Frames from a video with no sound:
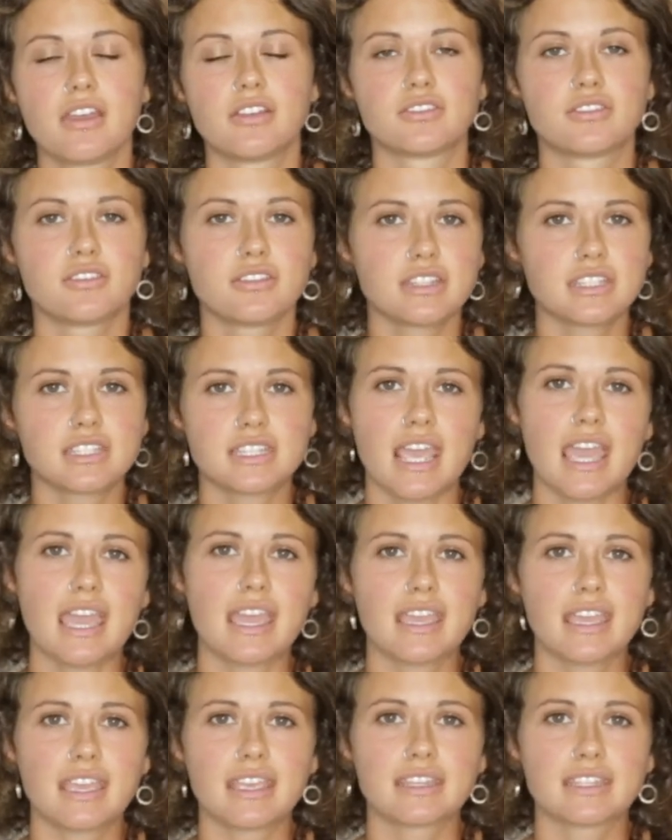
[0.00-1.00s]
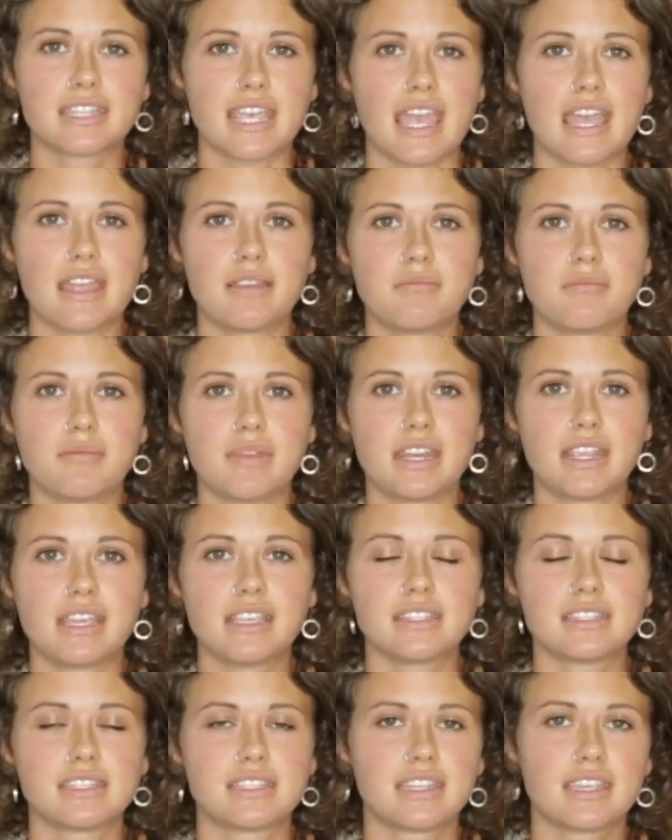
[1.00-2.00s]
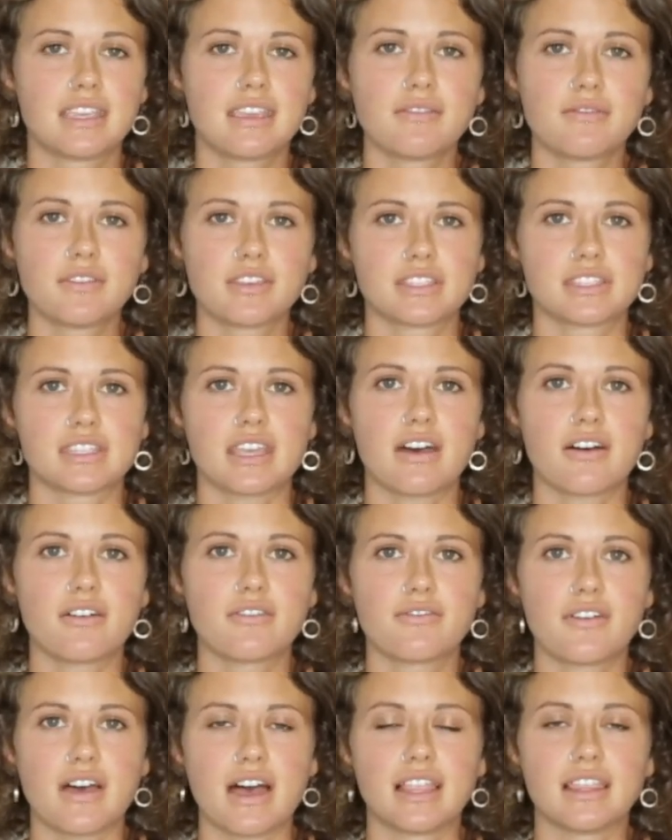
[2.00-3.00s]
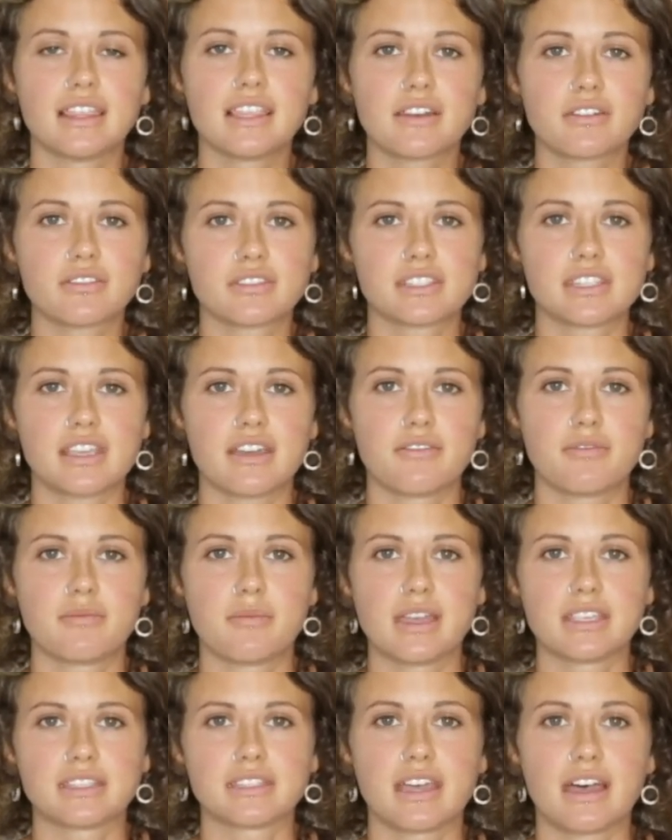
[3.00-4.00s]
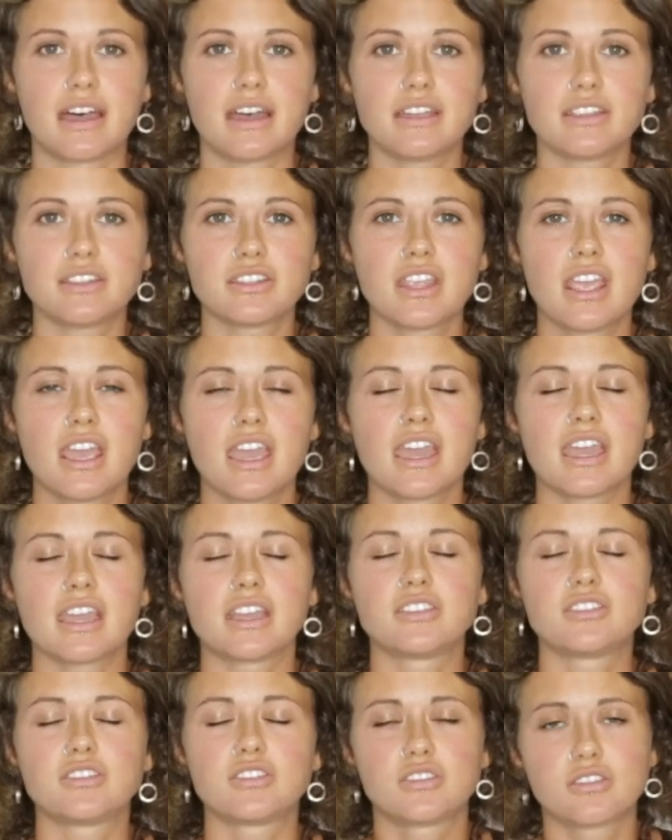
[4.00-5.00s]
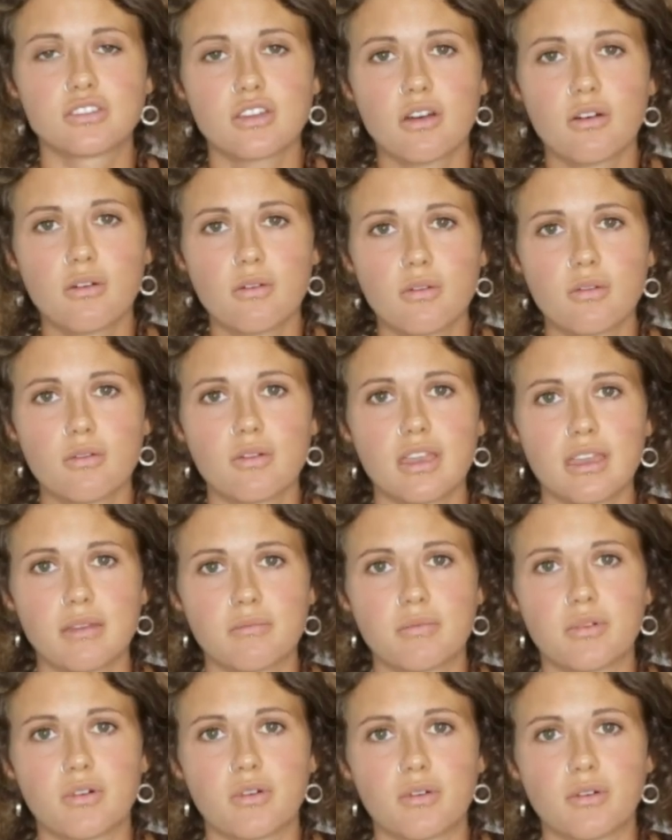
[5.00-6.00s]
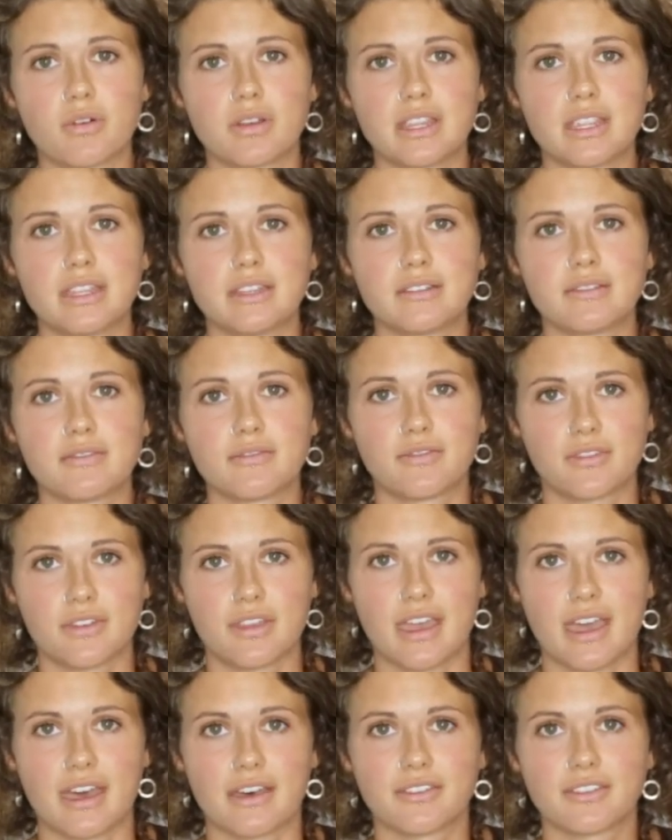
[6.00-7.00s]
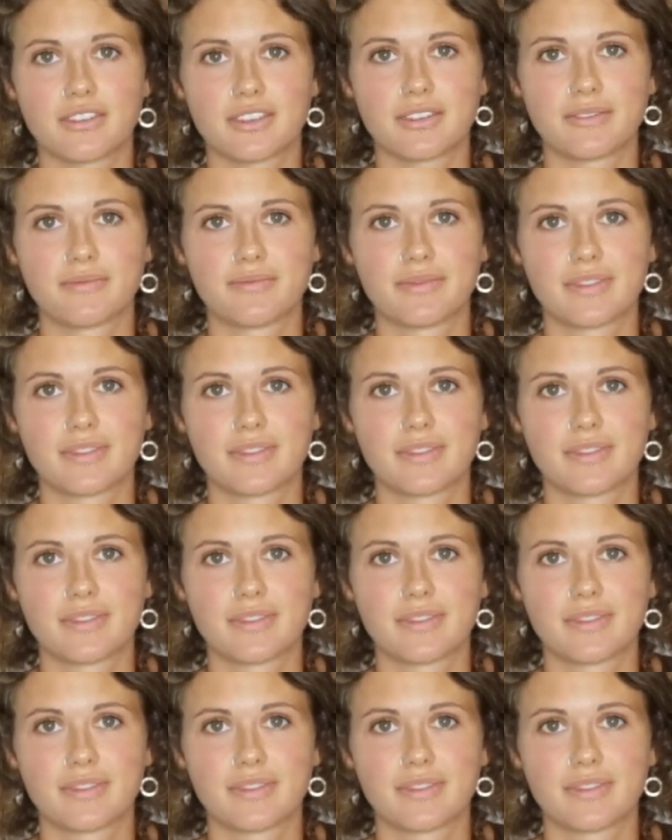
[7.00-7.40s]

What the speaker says: So just taking 10 minutes to give yourself a little self massage is so important for your health.